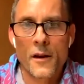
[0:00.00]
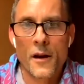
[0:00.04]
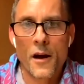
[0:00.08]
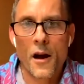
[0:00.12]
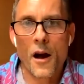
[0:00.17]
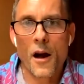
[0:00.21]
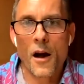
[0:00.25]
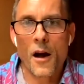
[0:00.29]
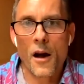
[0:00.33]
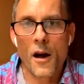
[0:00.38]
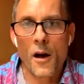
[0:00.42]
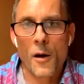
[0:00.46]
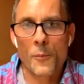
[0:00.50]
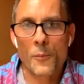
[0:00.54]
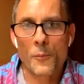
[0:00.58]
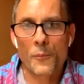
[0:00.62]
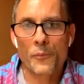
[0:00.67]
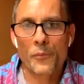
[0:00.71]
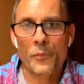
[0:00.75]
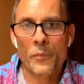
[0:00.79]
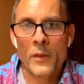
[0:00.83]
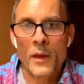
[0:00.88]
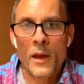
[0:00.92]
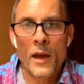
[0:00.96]

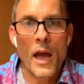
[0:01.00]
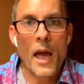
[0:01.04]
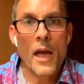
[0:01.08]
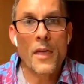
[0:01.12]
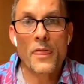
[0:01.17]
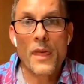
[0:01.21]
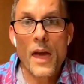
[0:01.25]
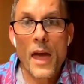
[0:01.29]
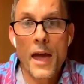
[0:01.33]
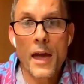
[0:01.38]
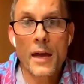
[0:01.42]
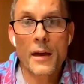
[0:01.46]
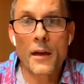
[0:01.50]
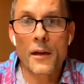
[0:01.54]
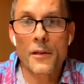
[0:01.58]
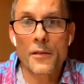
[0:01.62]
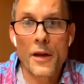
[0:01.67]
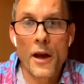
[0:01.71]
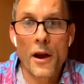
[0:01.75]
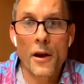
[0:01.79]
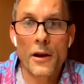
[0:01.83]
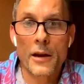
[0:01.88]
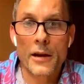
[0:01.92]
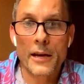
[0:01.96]
And then
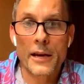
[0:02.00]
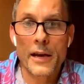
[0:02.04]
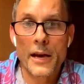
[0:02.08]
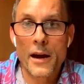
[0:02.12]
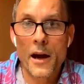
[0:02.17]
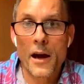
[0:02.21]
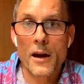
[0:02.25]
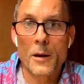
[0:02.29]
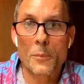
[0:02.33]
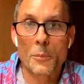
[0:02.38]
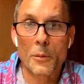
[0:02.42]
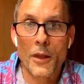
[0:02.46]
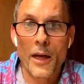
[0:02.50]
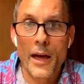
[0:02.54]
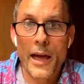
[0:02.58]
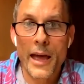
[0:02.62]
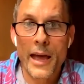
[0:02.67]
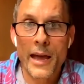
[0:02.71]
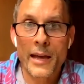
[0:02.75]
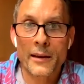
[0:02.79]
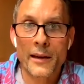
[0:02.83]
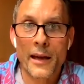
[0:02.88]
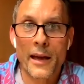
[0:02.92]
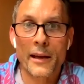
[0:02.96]
they're going to get on a
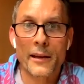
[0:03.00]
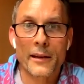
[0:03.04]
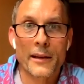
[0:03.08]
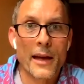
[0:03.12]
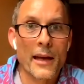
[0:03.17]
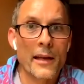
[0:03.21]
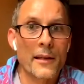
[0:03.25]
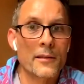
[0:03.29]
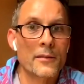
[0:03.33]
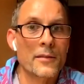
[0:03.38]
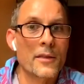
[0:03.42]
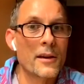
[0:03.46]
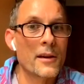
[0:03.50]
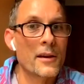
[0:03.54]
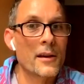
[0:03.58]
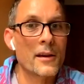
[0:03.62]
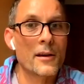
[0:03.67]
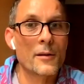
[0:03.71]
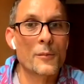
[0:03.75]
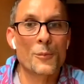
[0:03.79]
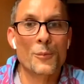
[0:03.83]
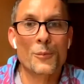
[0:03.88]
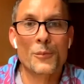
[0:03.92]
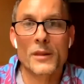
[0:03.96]
plane and get
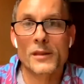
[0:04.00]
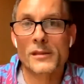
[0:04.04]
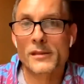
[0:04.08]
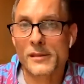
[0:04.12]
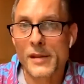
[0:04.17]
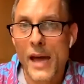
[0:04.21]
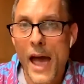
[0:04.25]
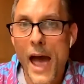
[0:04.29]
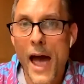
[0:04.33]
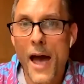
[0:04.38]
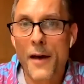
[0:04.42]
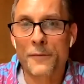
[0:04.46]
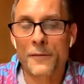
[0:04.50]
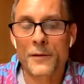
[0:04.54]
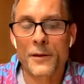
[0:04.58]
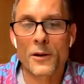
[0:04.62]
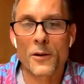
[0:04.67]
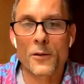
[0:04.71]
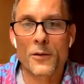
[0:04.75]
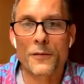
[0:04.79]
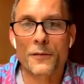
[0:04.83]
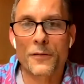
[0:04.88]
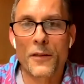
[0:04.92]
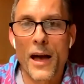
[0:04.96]
the staff, you
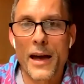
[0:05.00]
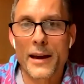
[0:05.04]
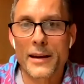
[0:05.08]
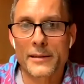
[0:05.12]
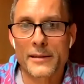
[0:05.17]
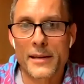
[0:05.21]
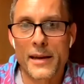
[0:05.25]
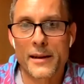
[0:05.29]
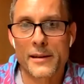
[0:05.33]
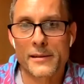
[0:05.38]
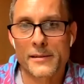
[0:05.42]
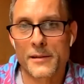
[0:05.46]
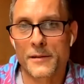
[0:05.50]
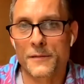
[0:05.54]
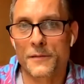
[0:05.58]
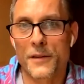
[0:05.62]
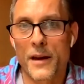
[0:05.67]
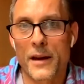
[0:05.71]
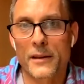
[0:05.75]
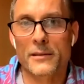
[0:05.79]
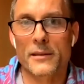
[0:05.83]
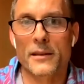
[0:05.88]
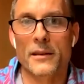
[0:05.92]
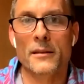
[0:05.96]
know, the flight attendants
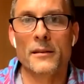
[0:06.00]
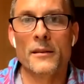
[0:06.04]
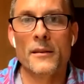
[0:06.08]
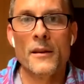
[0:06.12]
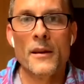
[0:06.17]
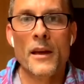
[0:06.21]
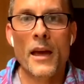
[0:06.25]
infected,